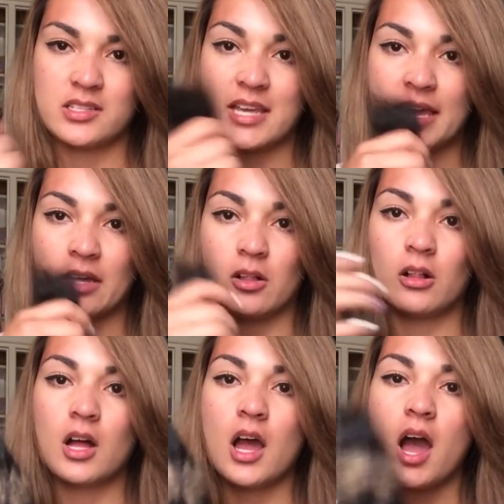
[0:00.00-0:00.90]

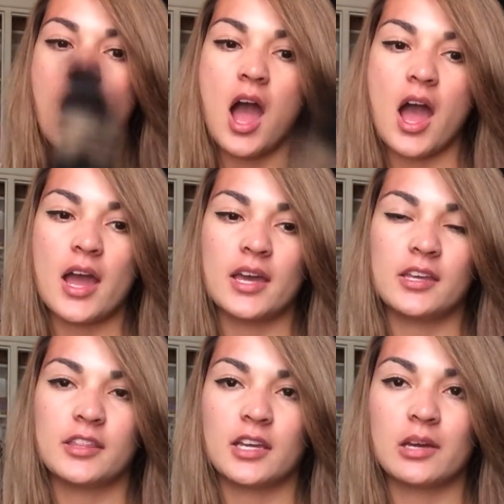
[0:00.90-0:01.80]
tail.
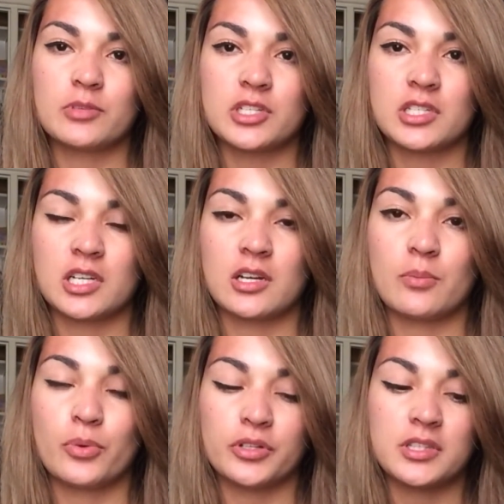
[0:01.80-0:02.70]
I think I'm just
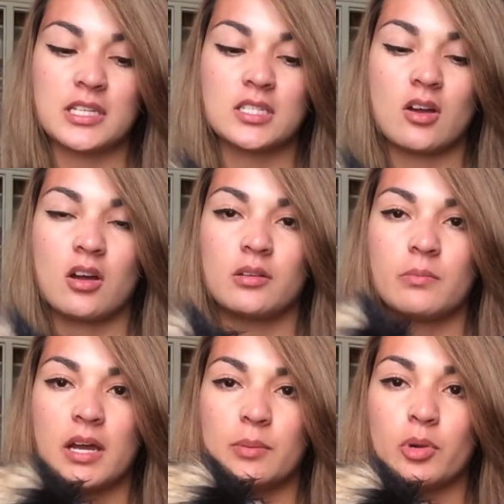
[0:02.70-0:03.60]
gonna put this on
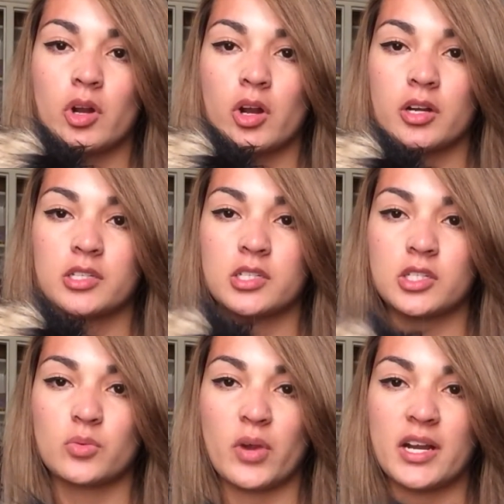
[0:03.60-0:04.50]
my purse and
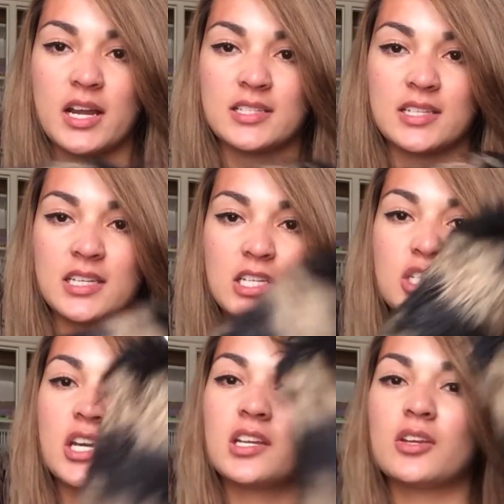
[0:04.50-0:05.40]
just wear it as a
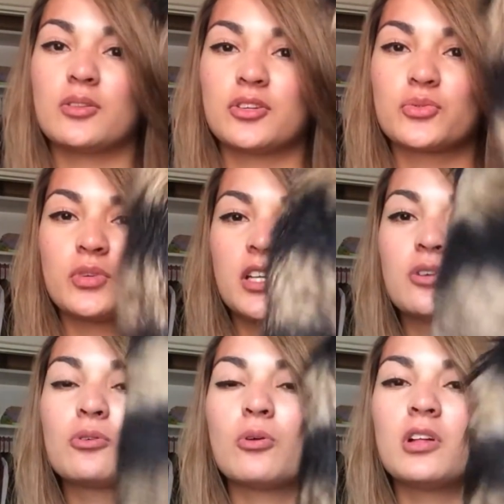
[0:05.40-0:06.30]
keychain. It looks really
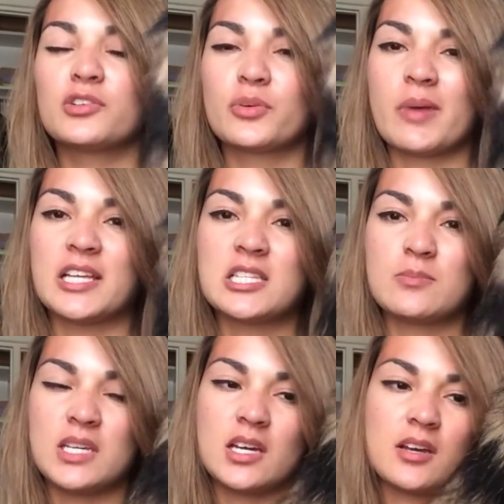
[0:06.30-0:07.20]
cool. It
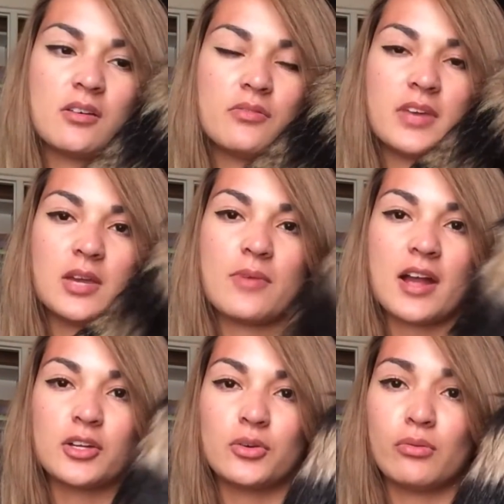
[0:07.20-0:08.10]
reminds me of a
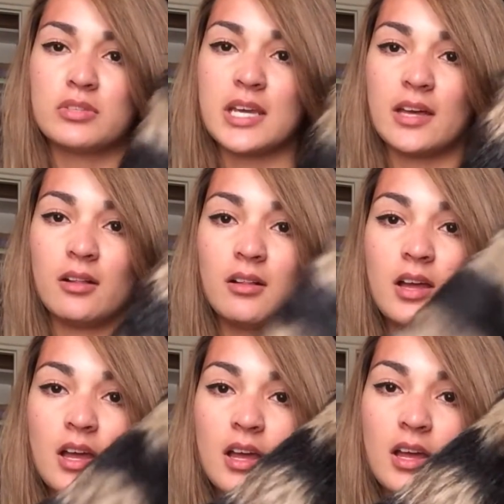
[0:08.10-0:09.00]
raccoon tail.
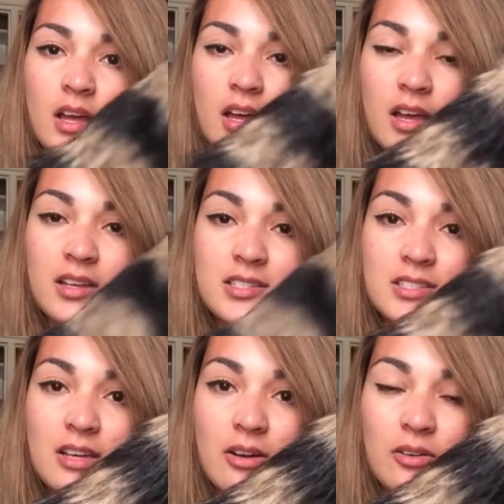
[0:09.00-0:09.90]

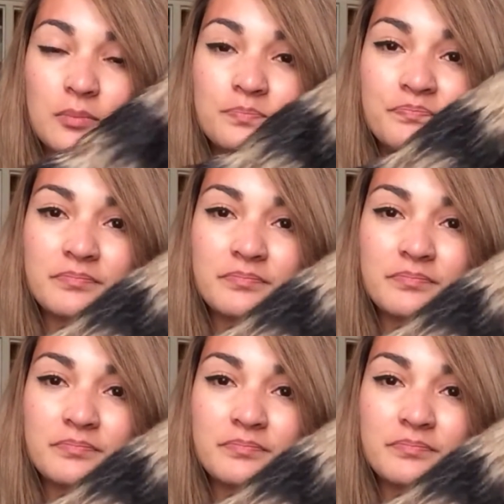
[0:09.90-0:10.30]
So